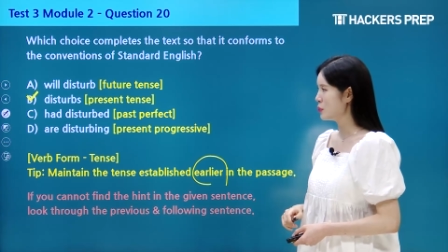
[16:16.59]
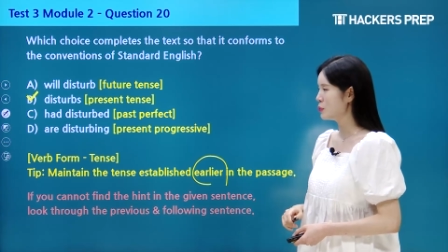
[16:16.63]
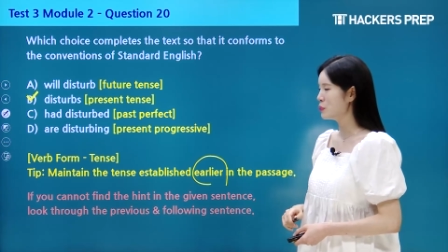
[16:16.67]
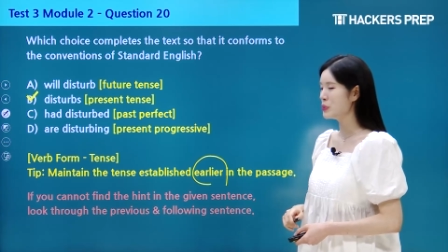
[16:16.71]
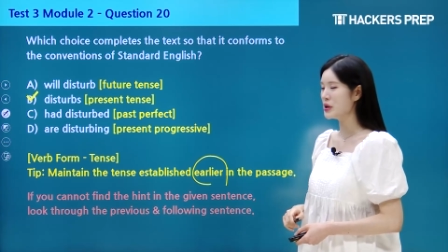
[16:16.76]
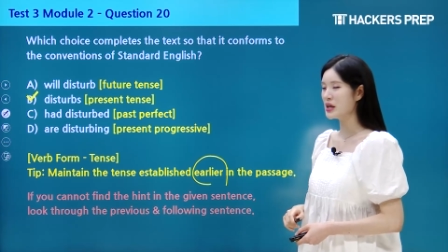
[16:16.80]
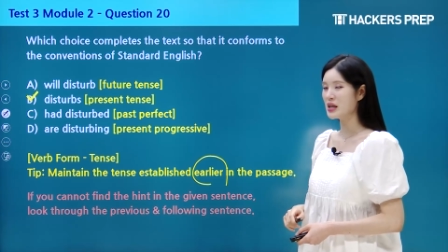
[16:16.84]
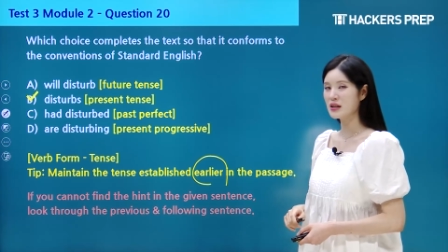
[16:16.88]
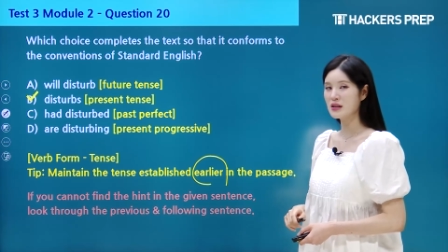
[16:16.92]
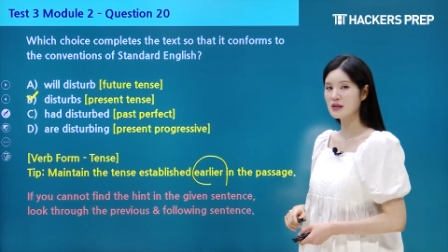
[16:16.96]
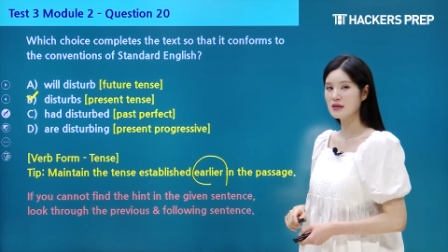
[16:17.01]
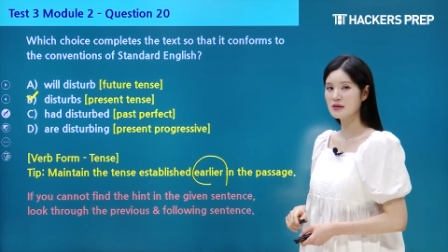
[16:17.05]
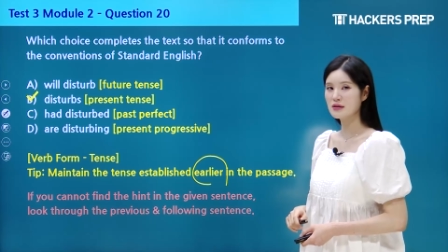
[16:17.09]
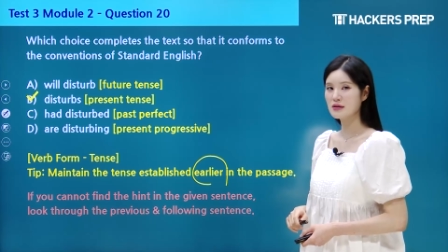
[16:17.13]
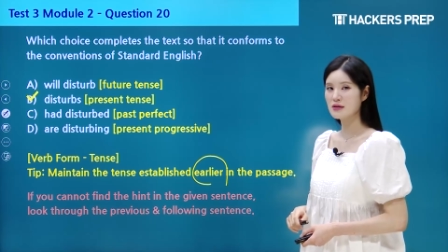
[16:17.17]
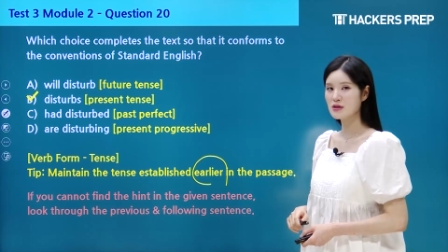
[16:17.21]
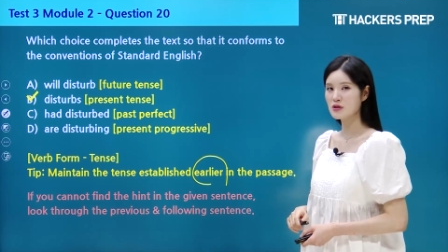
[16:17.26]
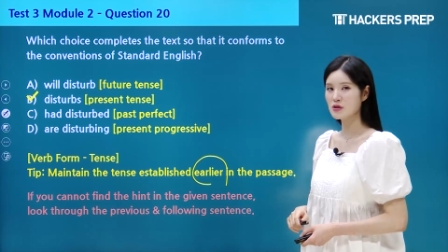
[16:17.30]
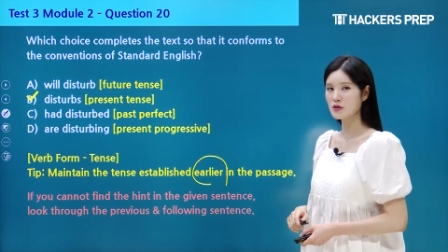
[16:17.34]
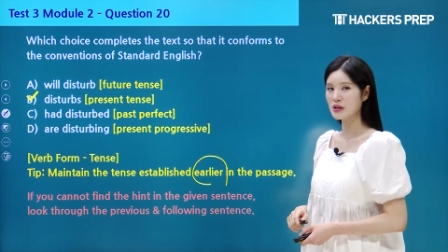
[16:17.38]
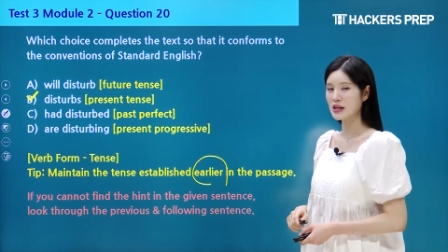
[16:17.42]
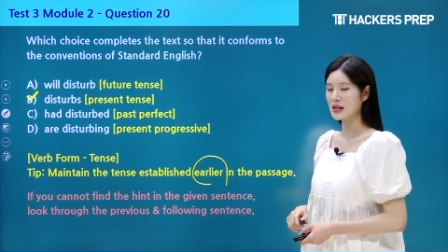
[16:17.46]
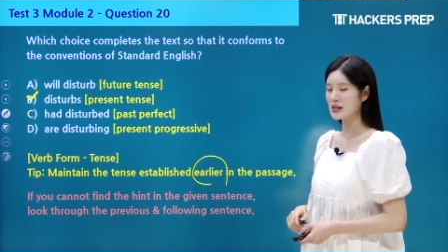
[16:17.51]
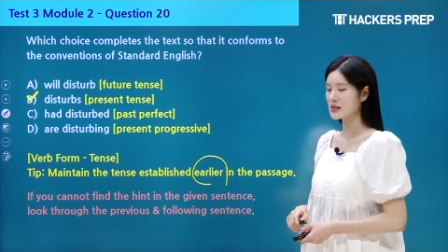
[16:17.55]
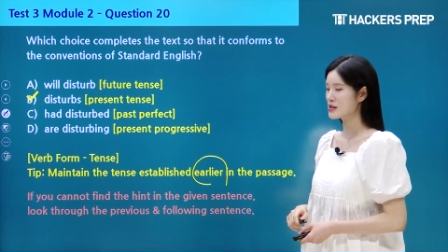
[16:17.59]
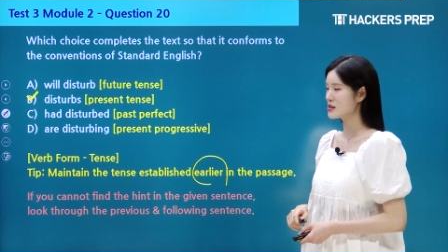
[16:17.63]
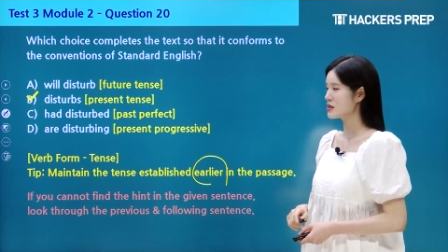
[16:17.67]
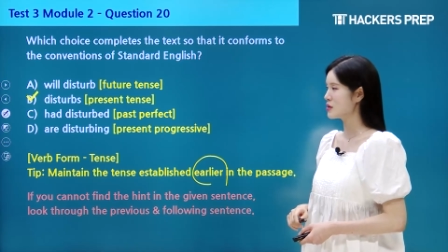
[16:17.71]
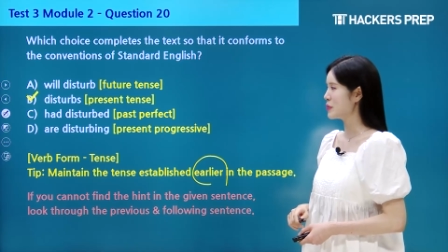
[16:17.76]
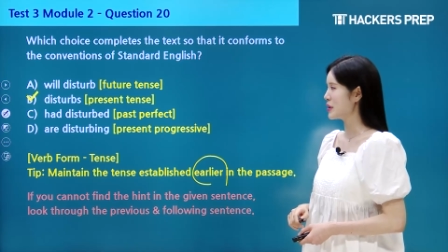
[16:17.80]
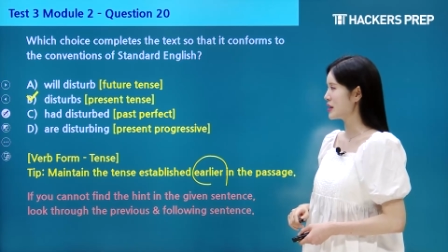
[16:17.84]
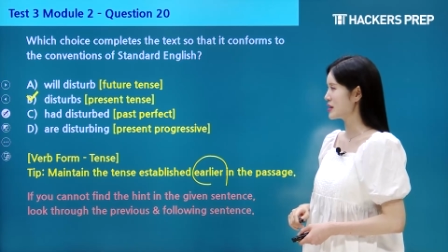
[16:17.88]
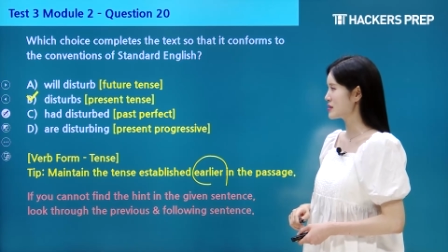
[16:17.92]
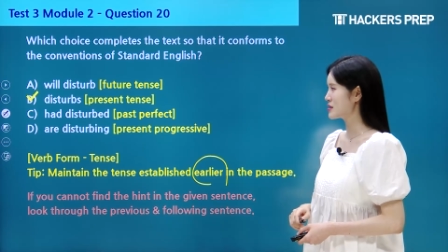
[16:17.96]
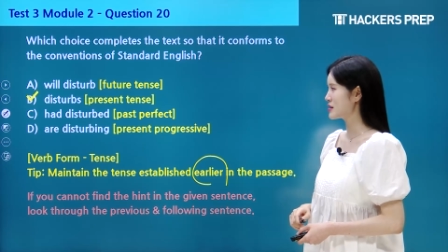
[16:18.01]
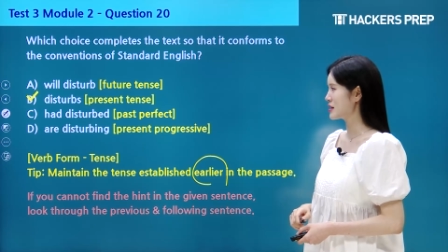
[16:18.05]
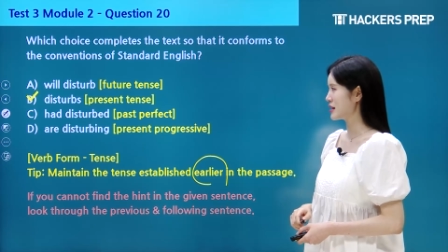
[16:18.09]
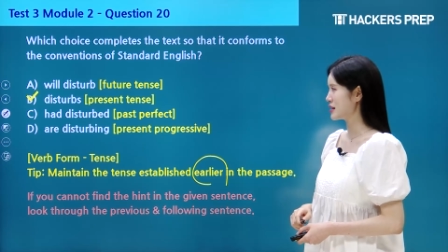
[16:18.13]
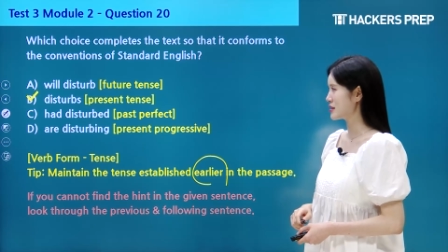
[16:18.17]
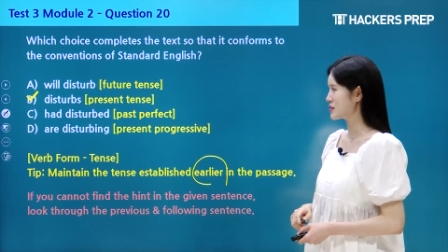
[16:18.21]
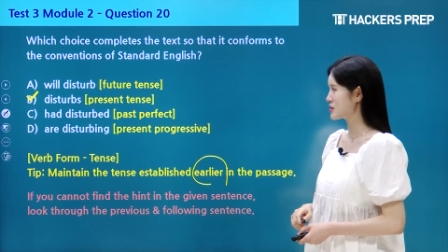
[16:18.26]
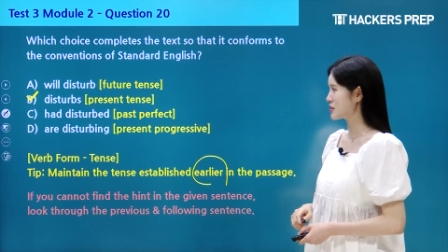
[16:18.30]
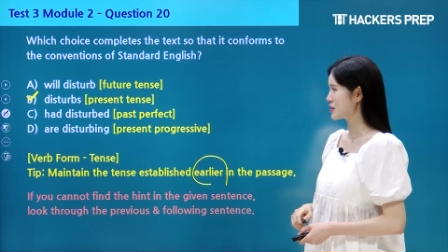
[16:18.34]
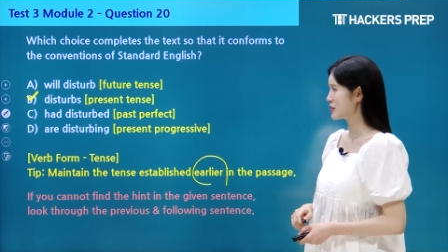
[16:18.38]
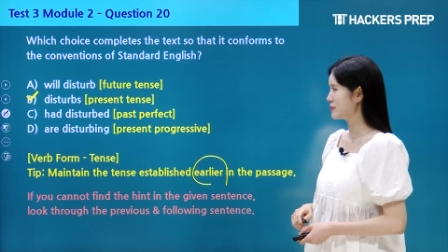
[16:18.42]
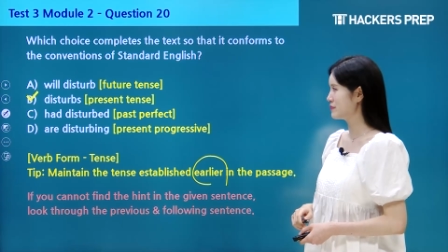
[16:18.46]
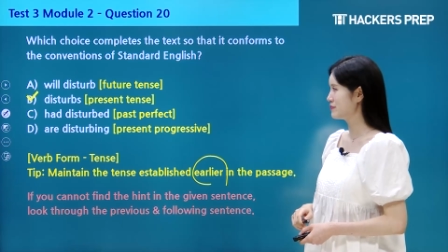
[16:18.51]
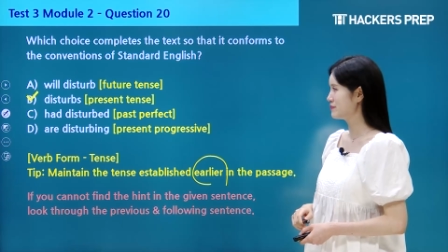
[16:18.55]
be. So that's the best
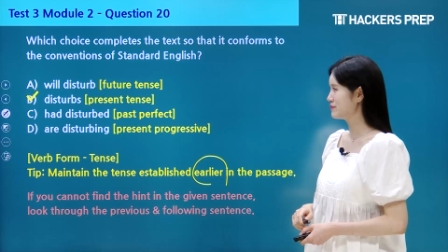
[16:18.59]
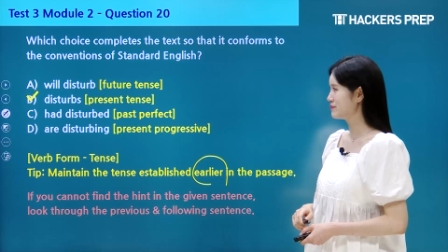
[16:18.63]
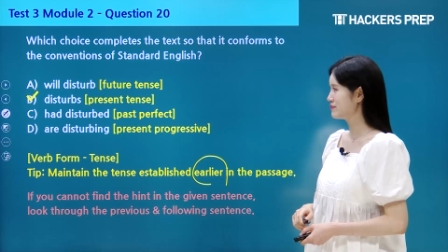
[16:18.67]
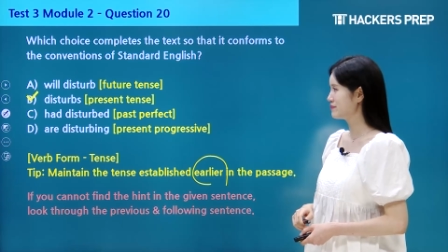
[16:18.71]
answer.